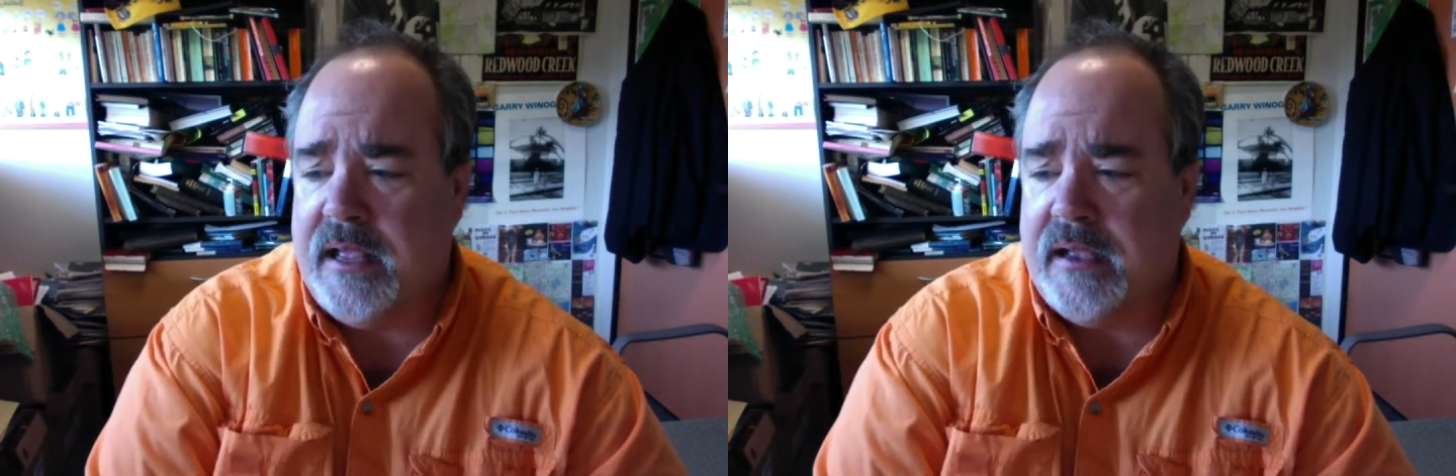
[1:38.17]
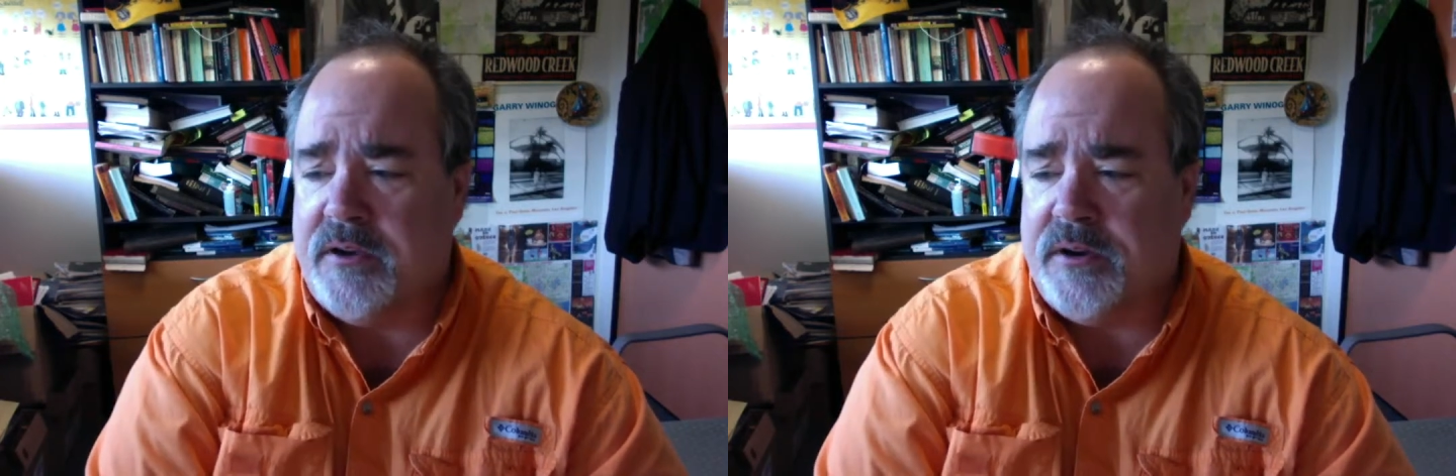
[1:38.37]

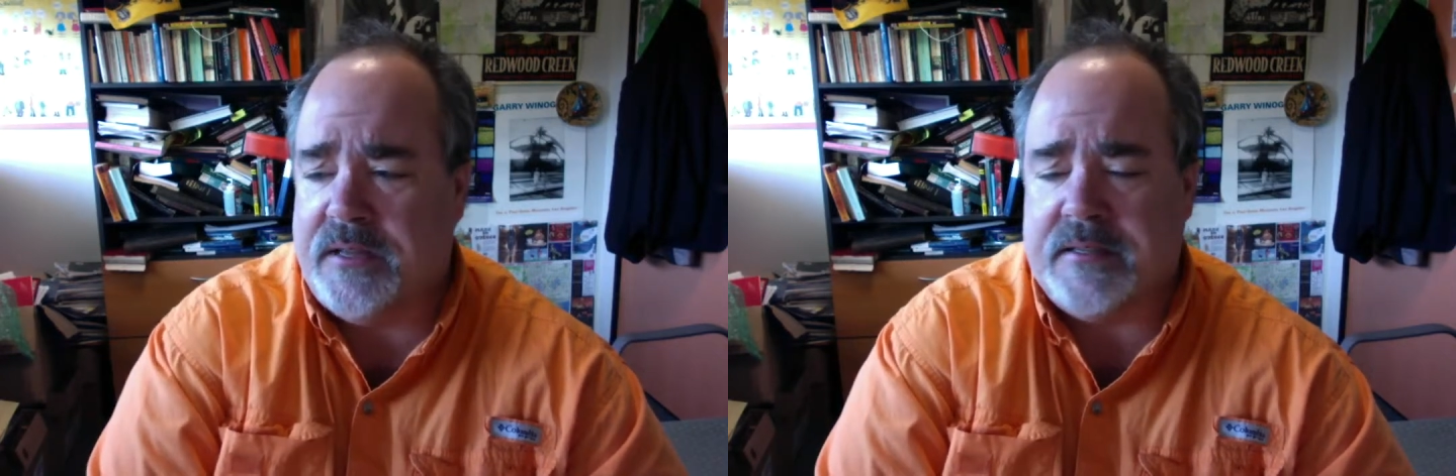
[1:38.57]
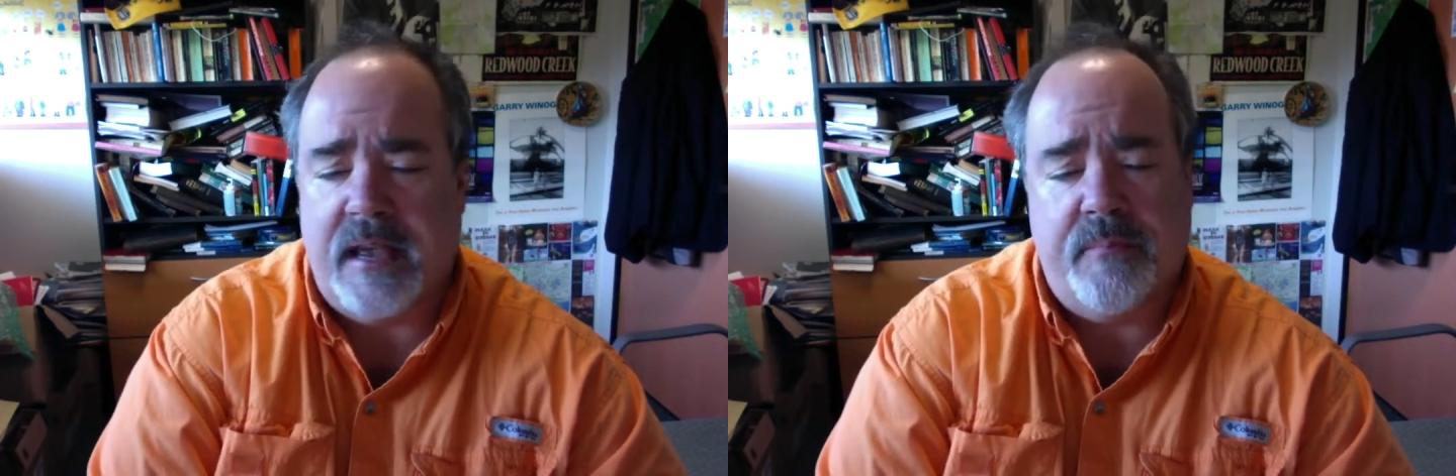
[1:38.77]
A good
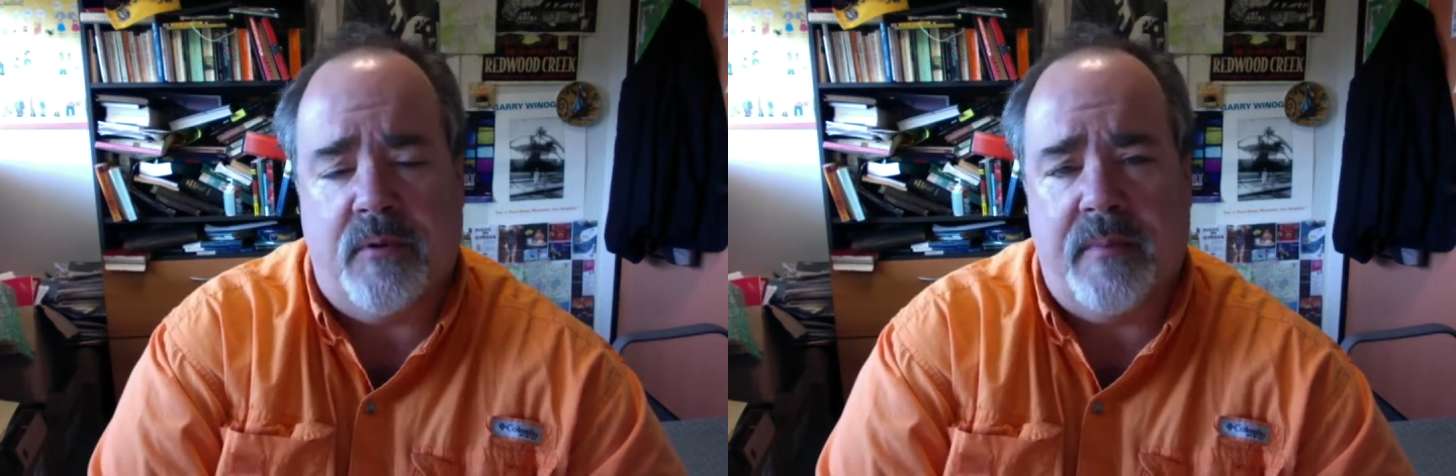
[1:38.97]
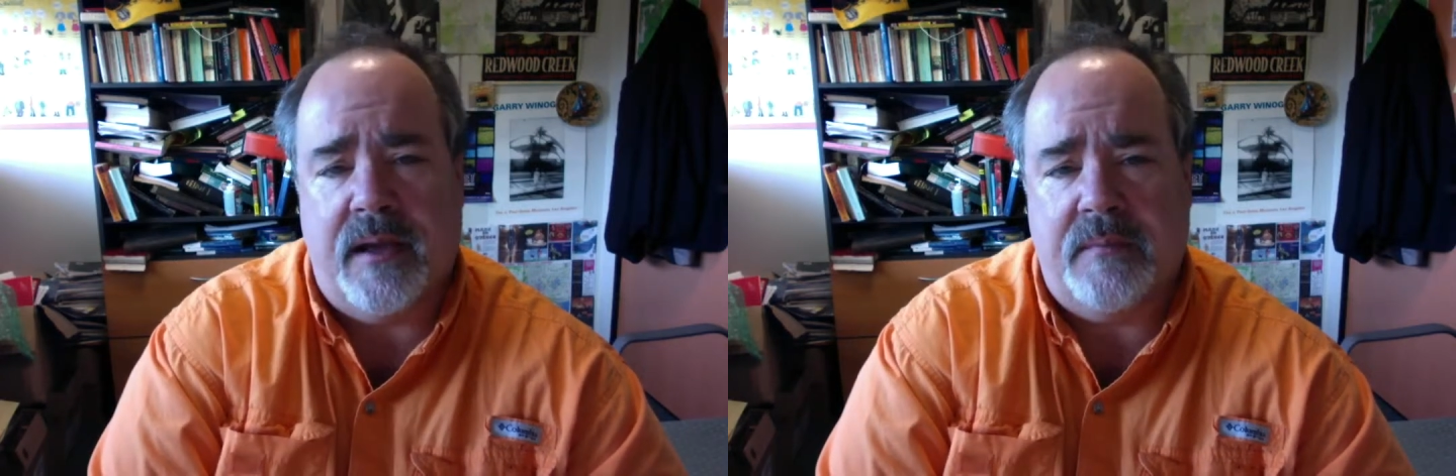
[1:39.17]
example
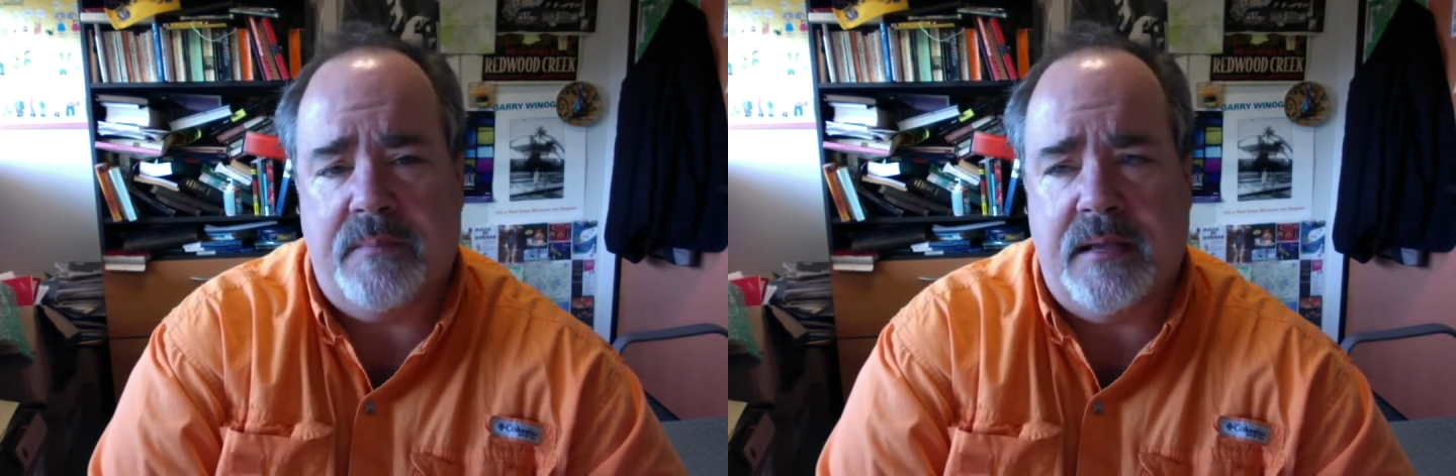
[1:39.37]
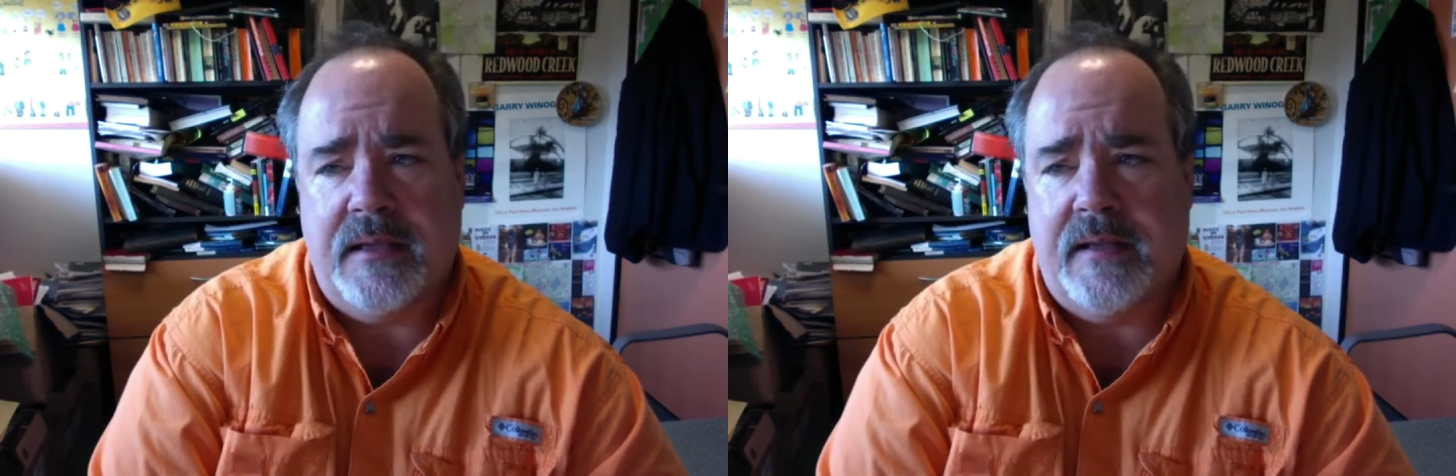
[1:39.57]
might
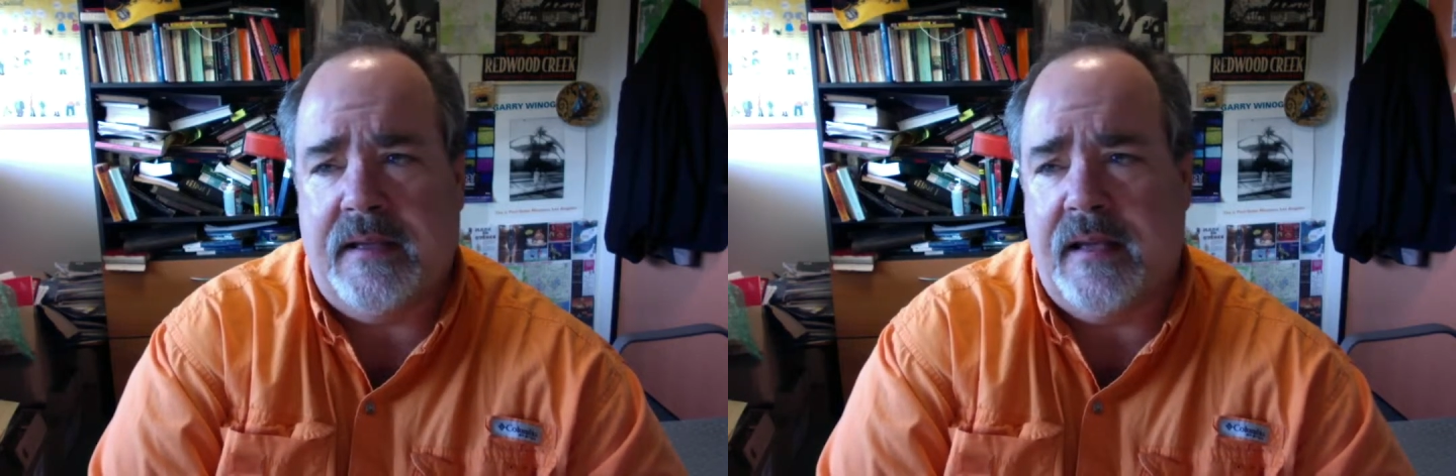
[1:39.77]
be